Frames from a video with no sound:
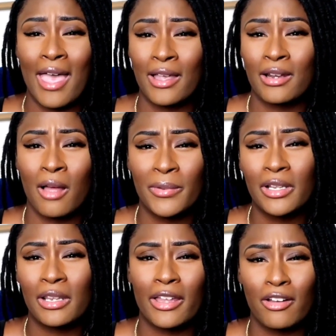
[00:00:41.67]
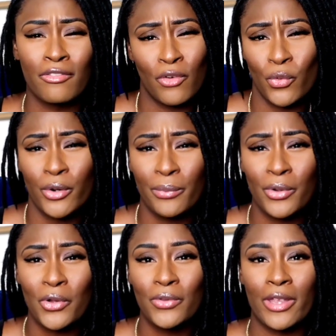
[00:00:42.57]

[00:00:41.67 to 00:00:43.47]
economically like affordable.